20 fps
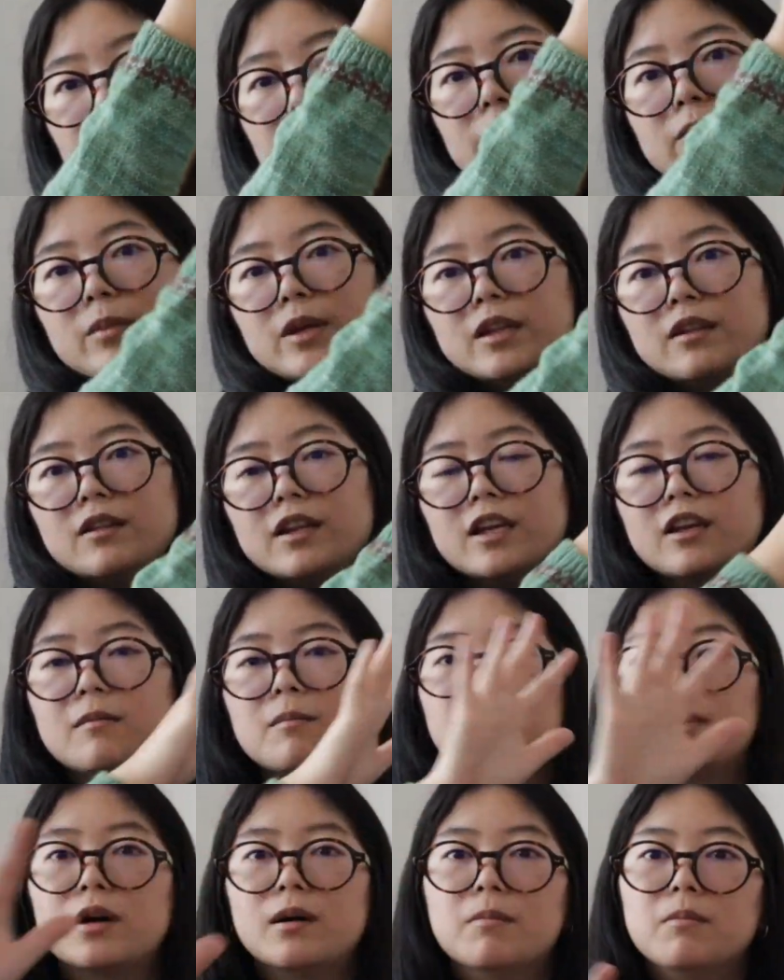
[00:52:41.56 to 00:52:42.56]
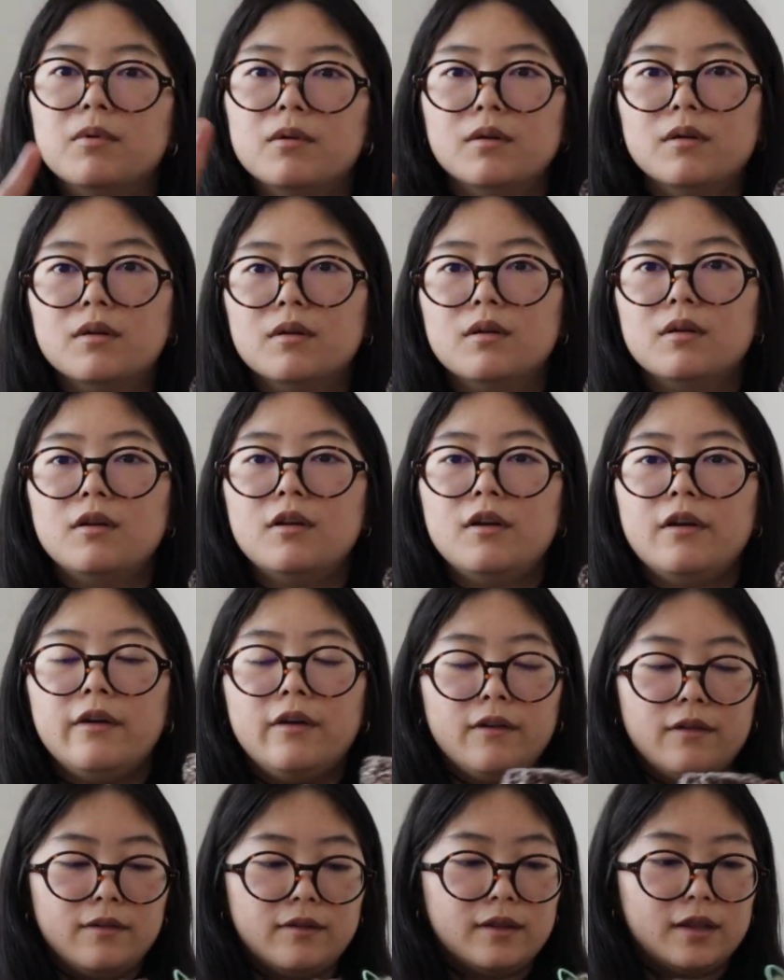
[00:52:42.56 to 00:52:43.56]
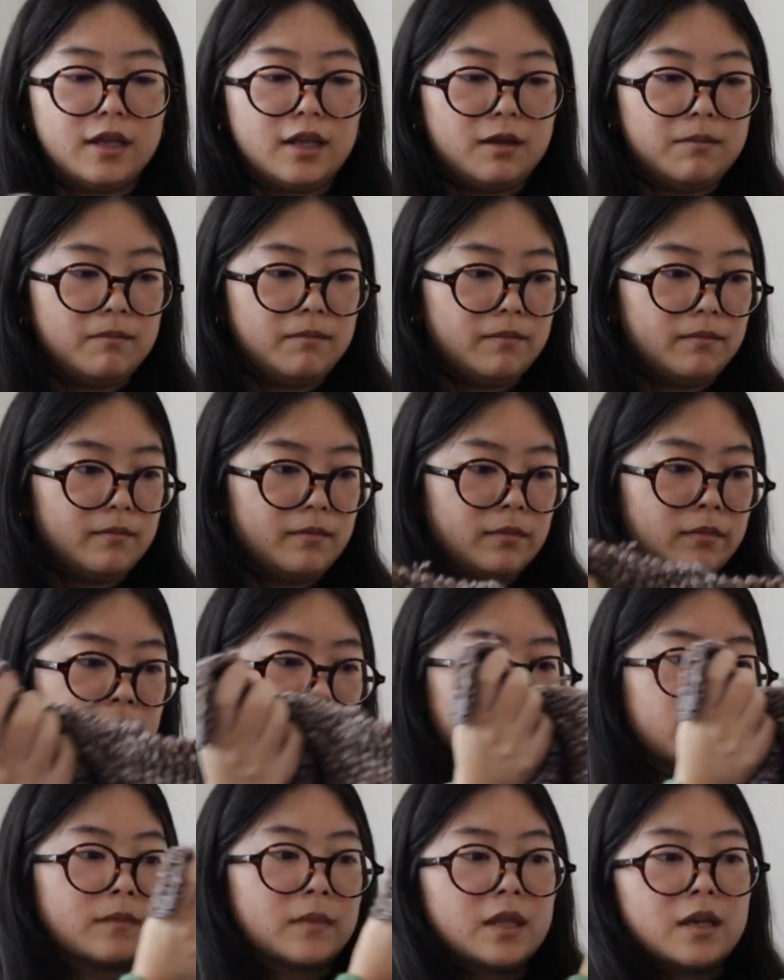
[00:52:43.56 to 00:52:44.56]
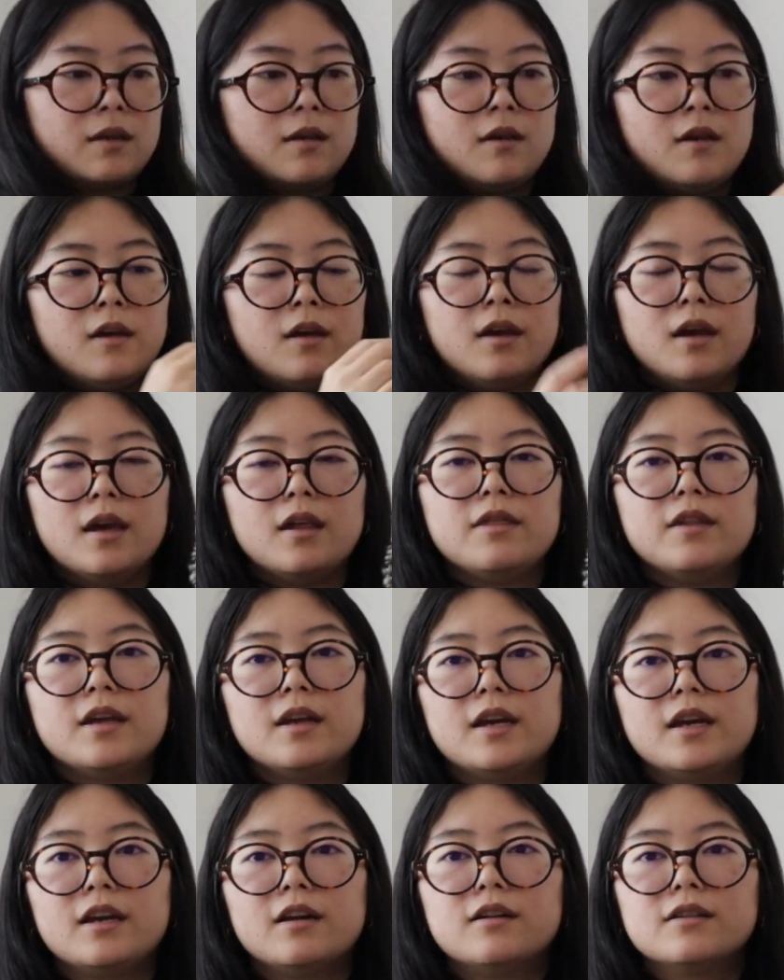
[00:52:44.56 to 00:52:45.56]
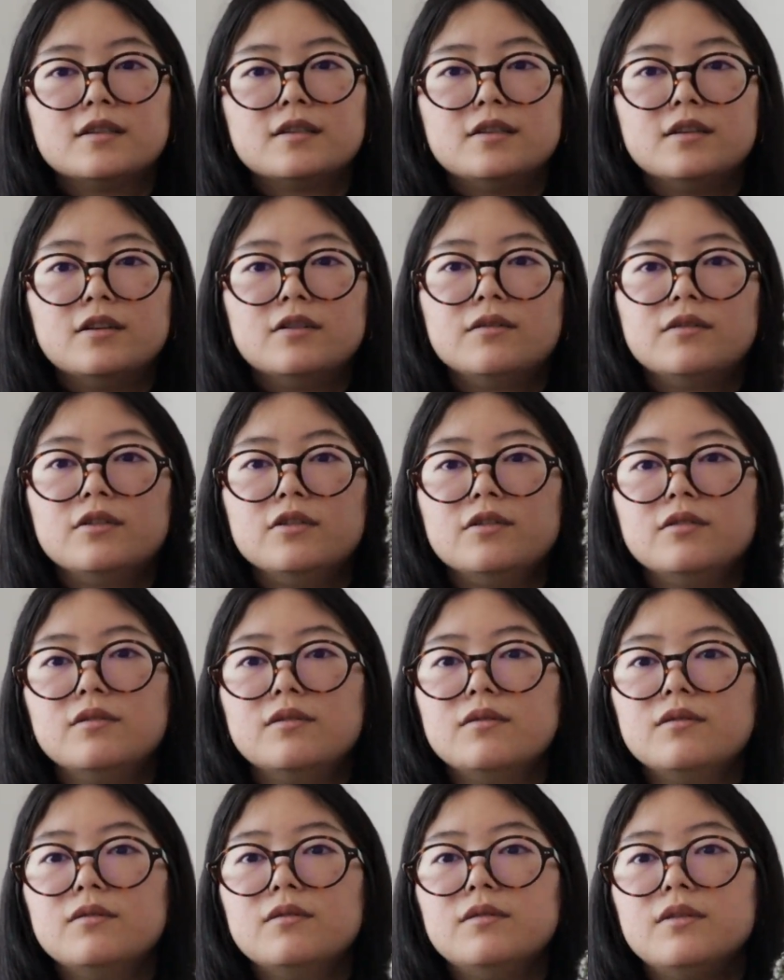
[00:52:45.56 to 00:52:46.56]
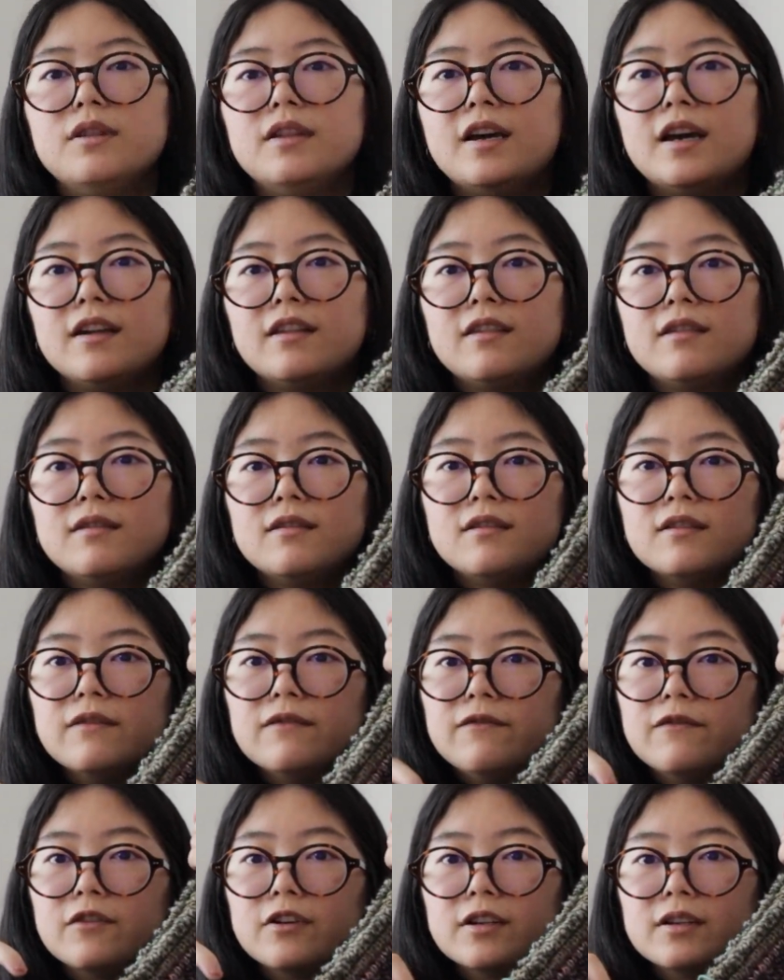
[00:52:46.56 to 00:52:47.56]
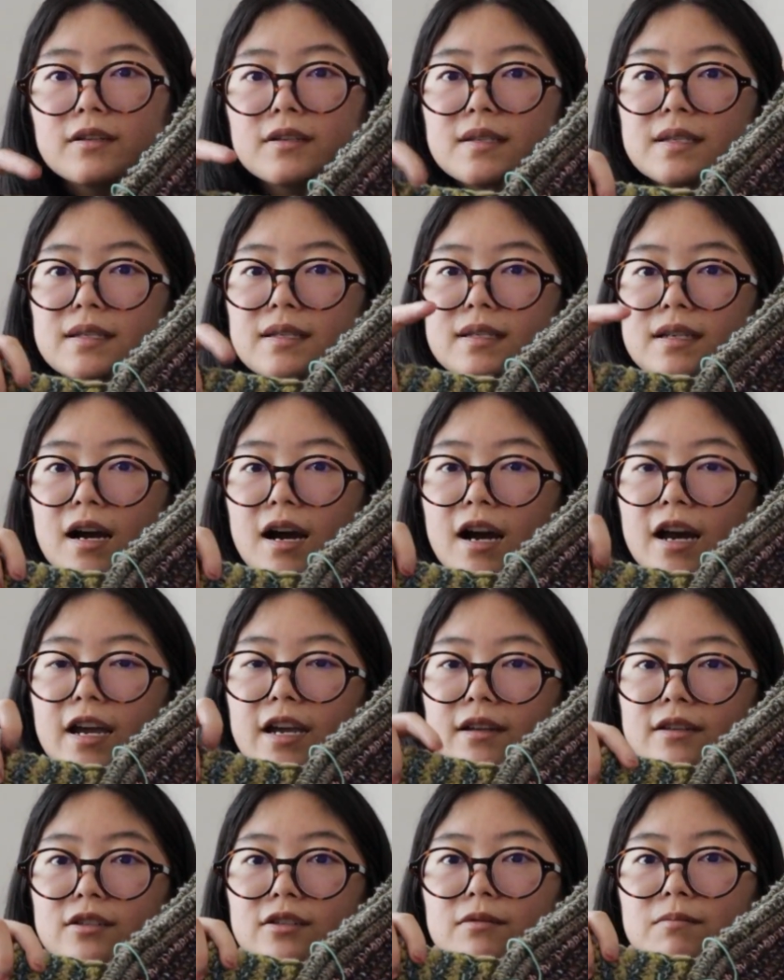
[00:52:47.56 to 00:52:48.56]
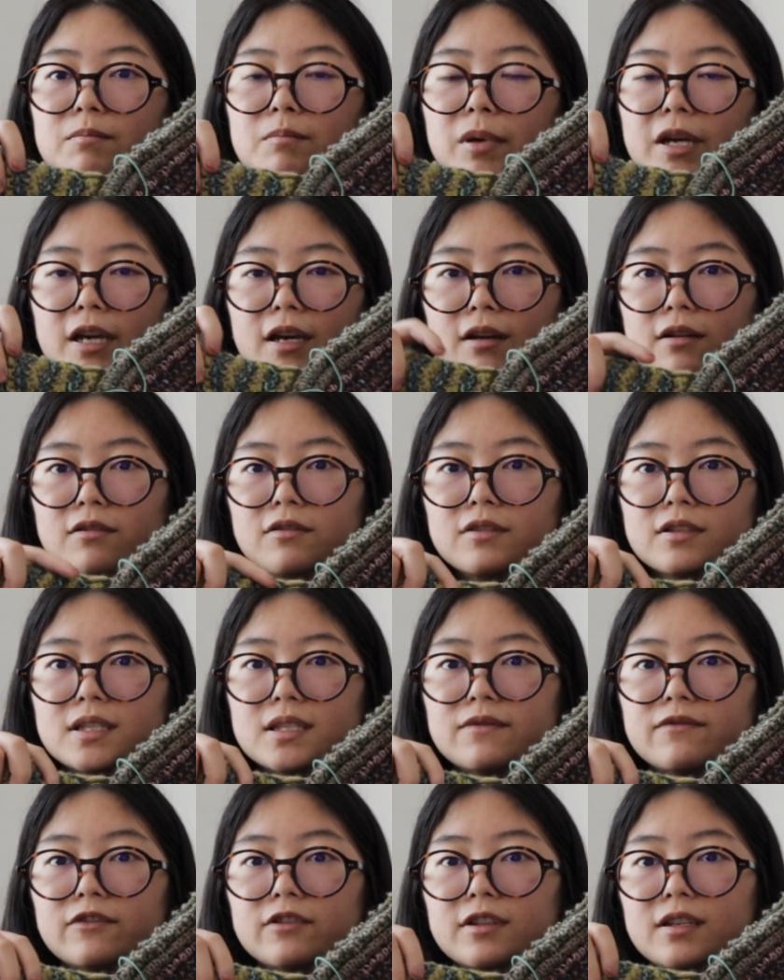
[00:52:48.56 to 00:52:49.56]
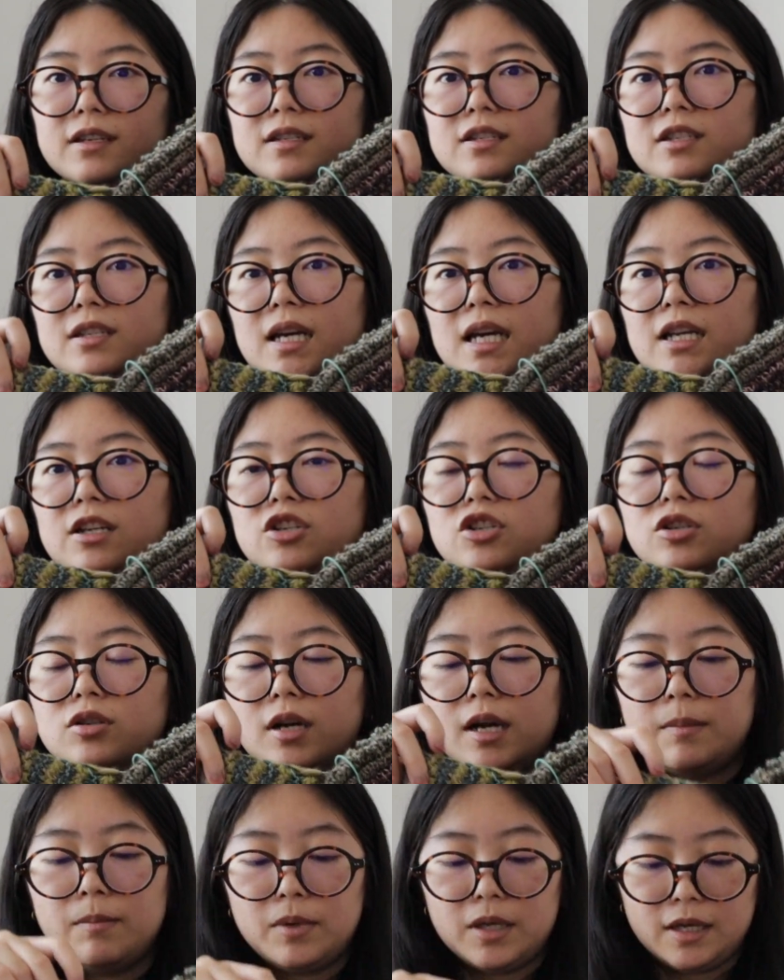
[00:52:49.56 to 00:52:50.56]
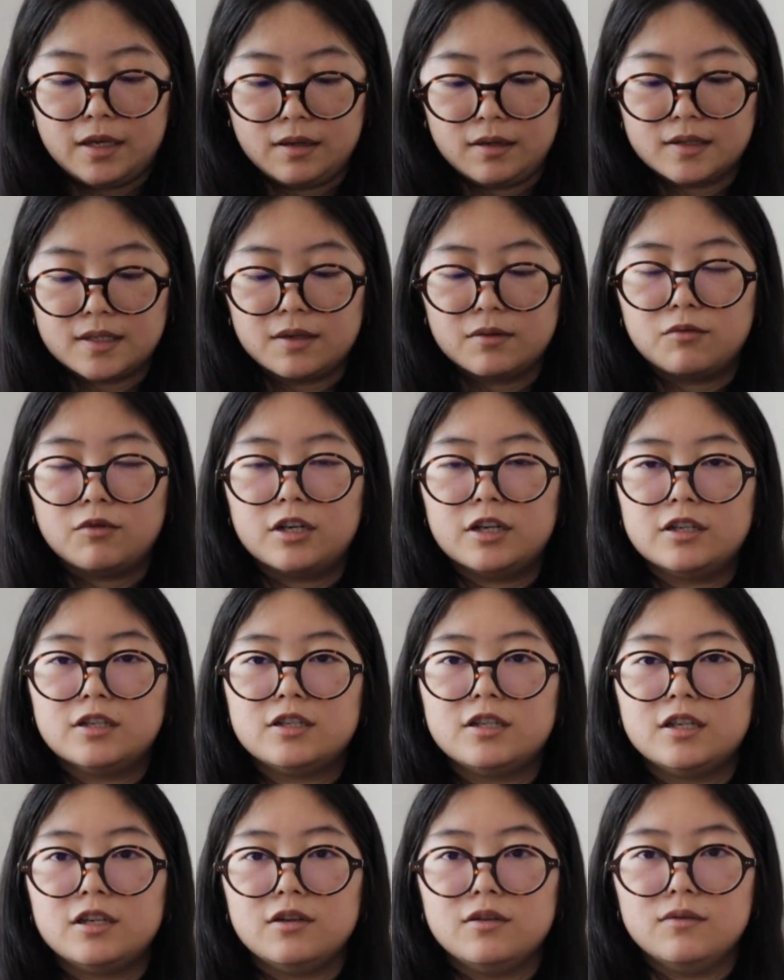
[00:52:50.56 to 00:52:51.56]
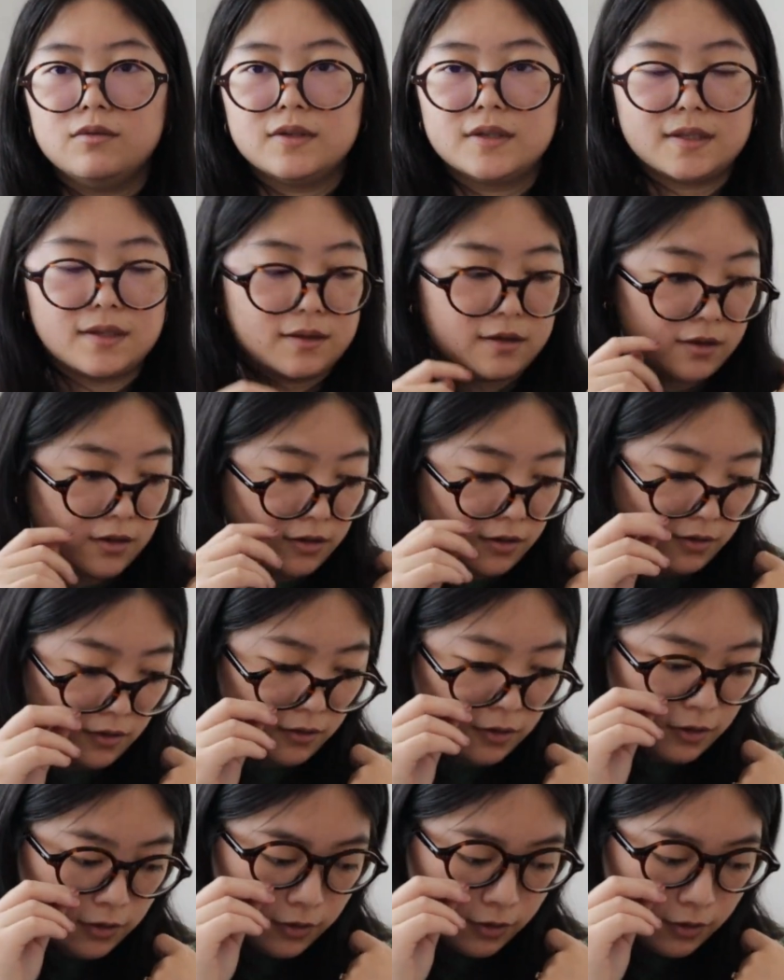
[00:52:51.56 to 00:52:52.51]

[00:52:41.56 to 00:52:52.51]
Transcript: would have been like a purple theme. And then I also knew that for the side panels, for these side stripies, I wanted to use the